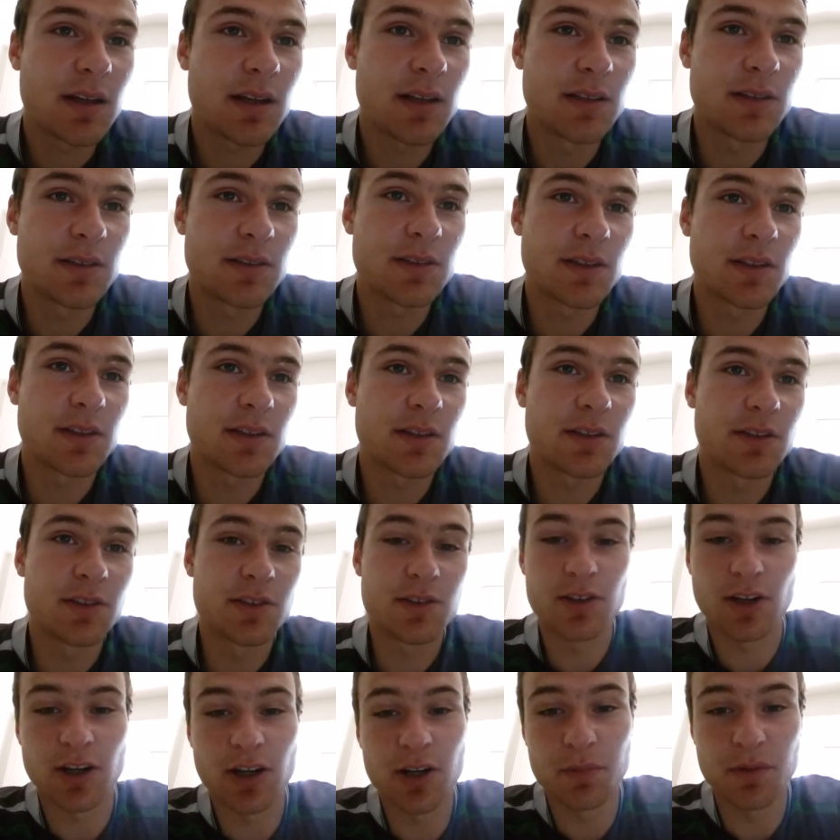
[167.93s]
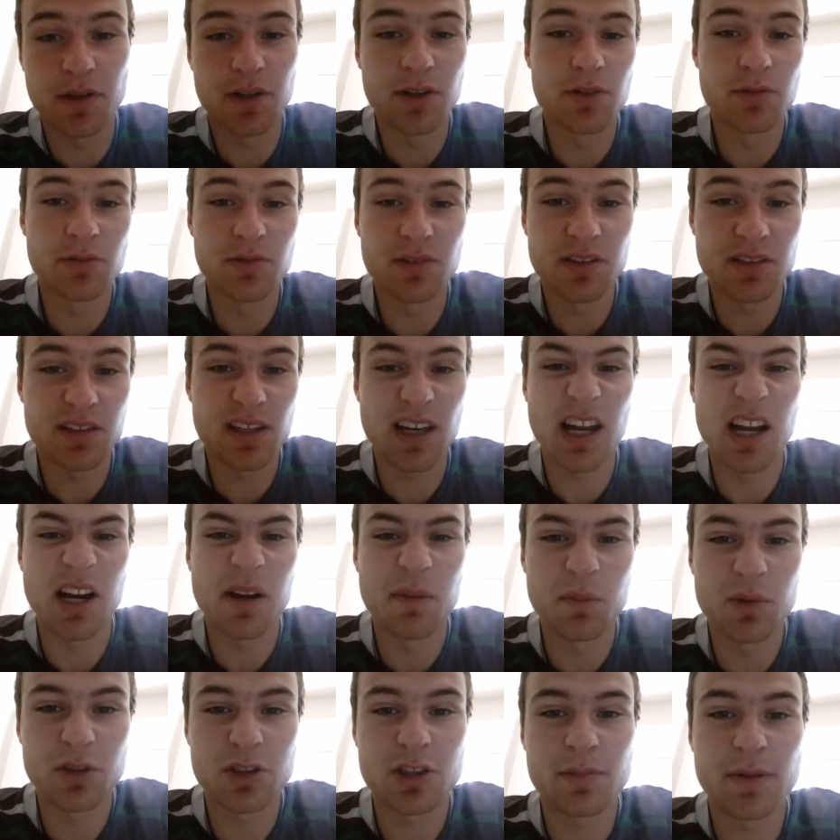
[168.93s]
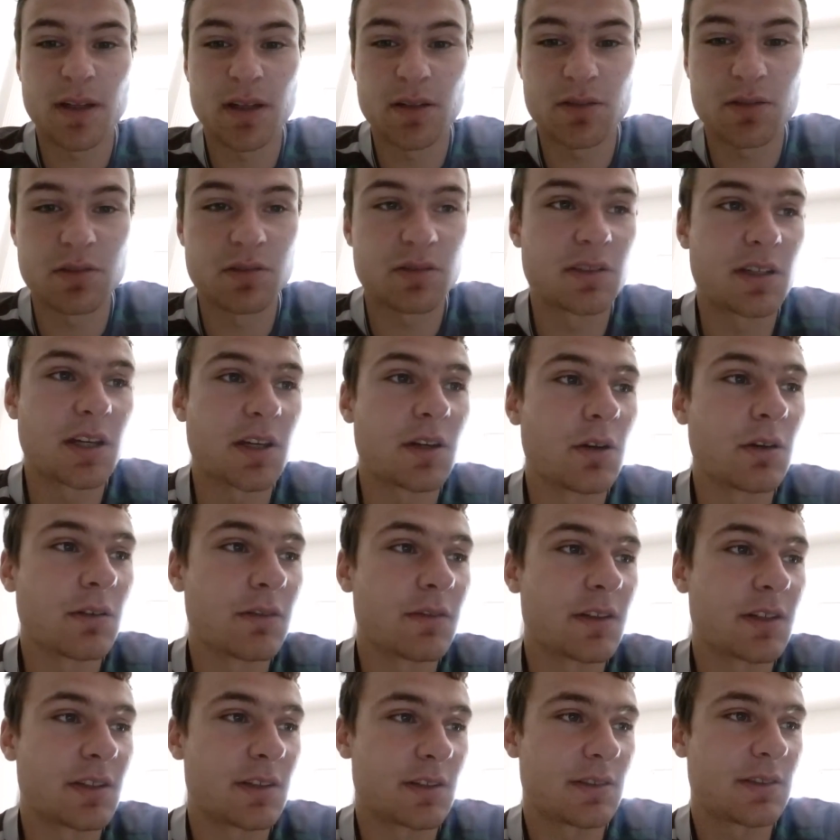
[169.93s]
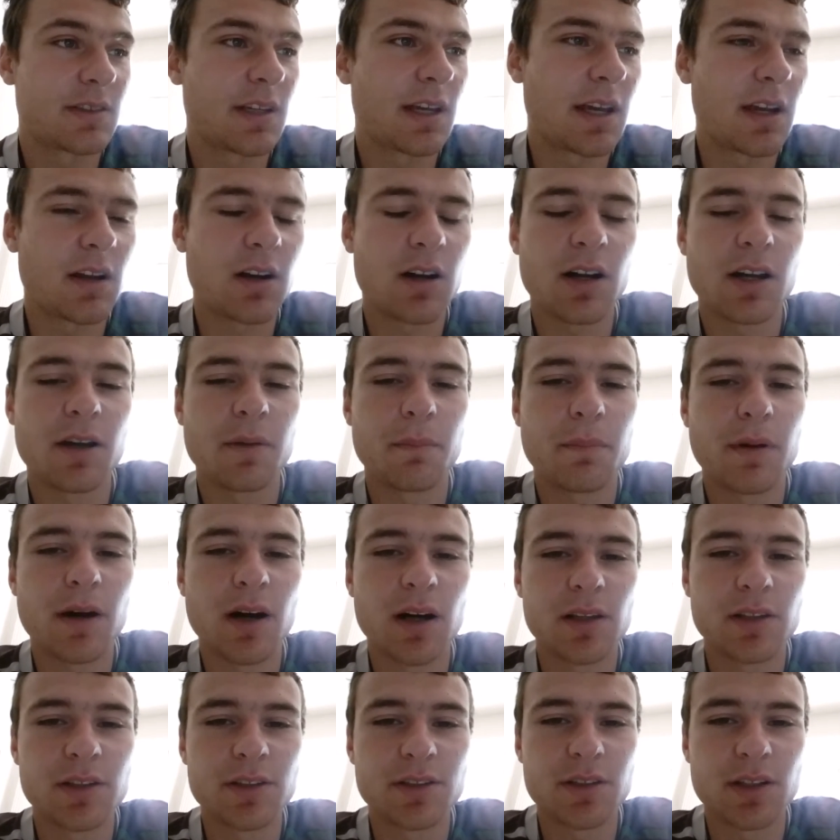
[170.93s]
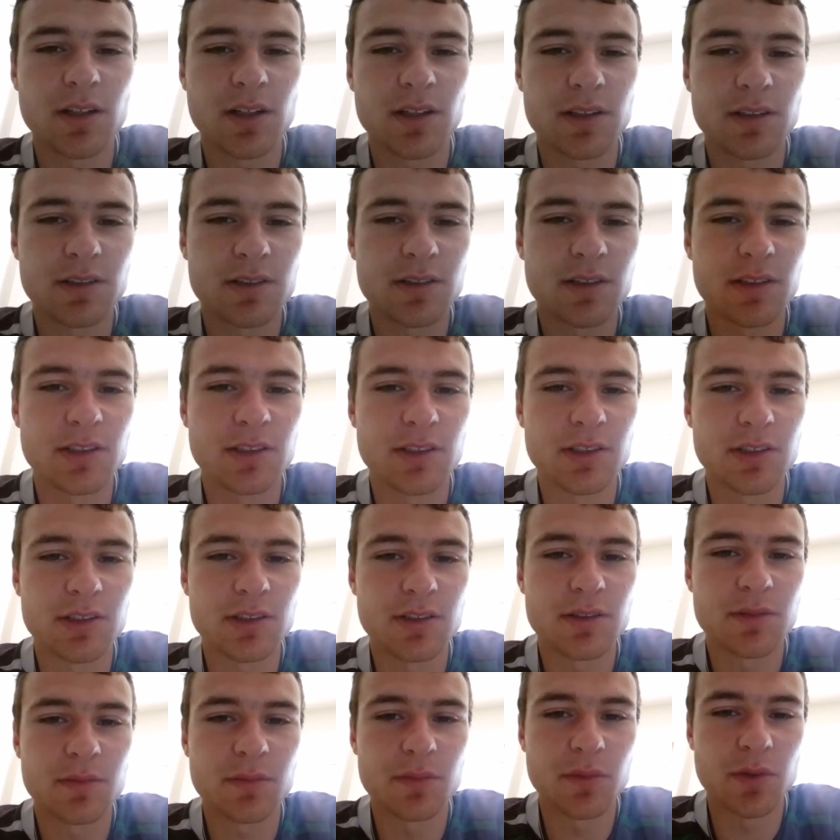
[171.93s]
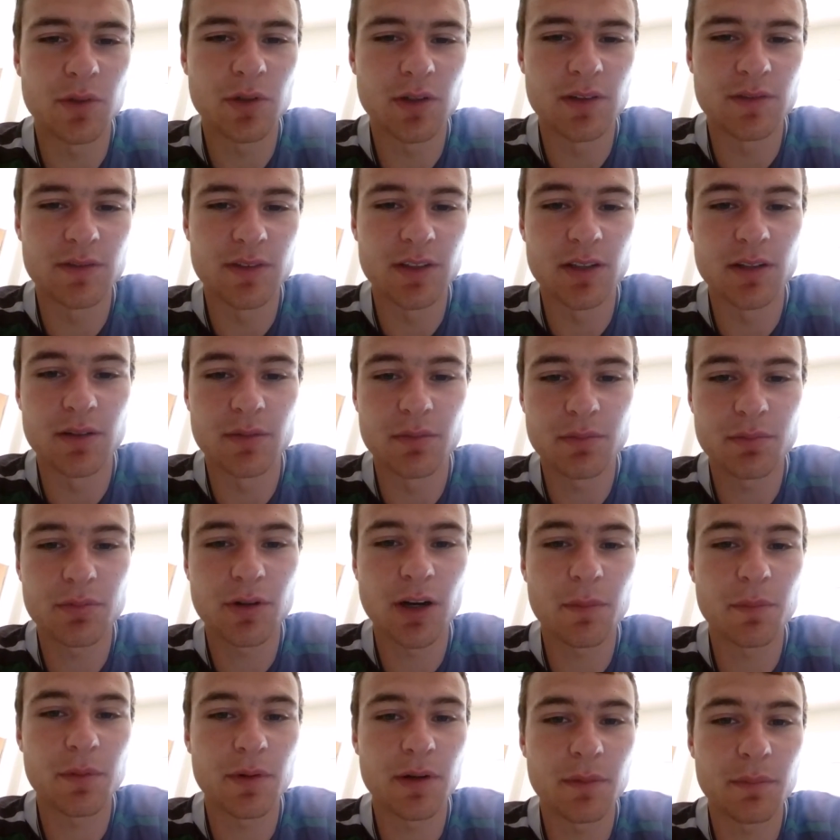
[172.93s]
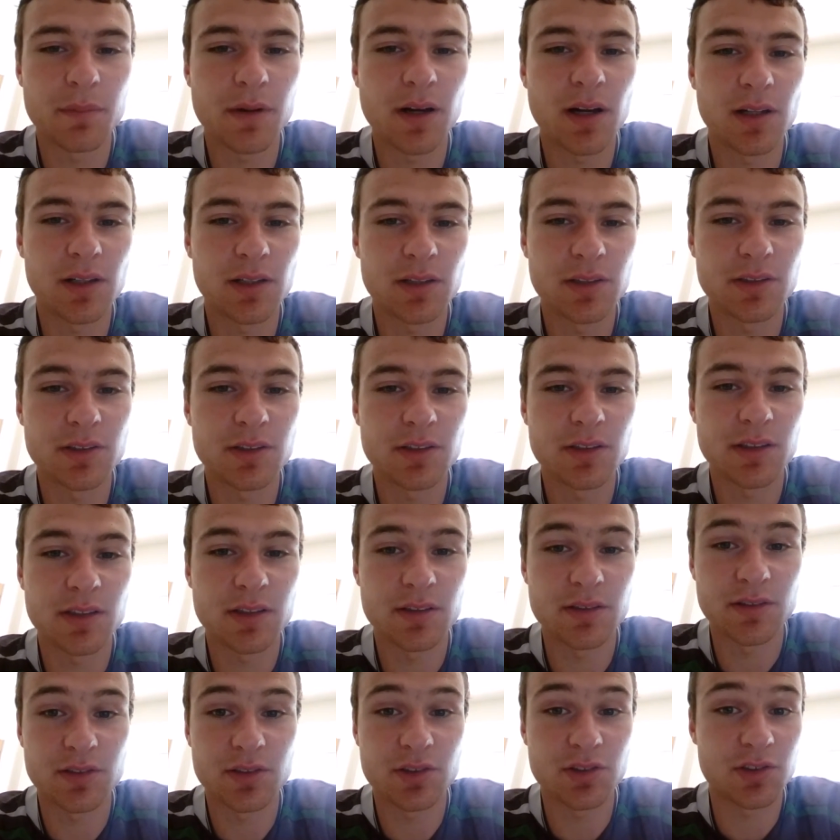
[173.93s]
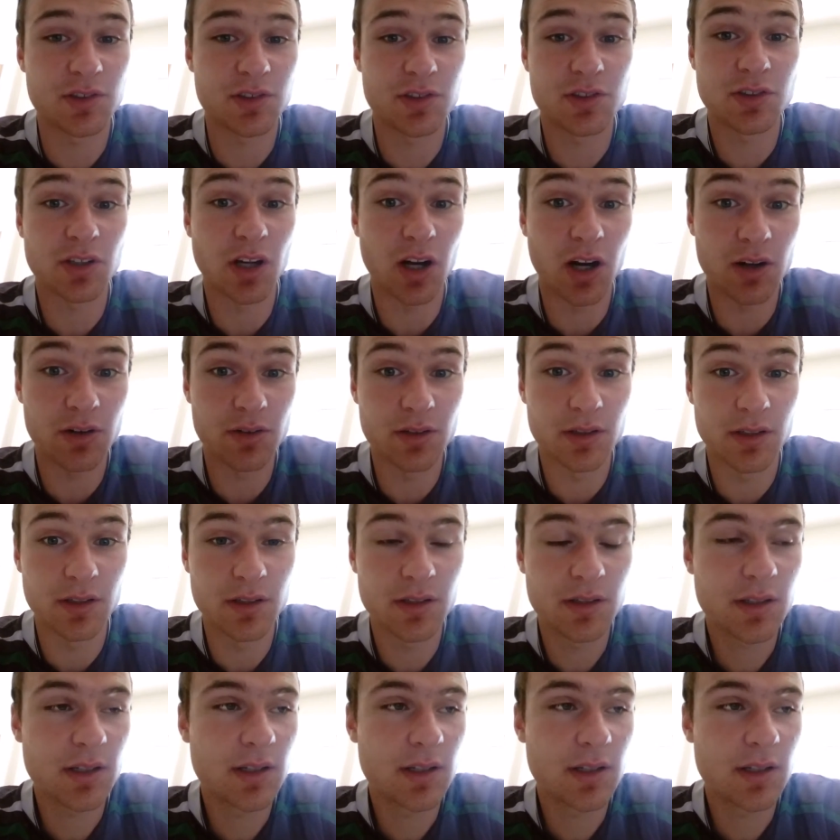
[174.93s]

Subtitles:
It's like you're sorry, but I don't really care much about it, just get over it. Saying I apologize is more of a proper apology than just sorry.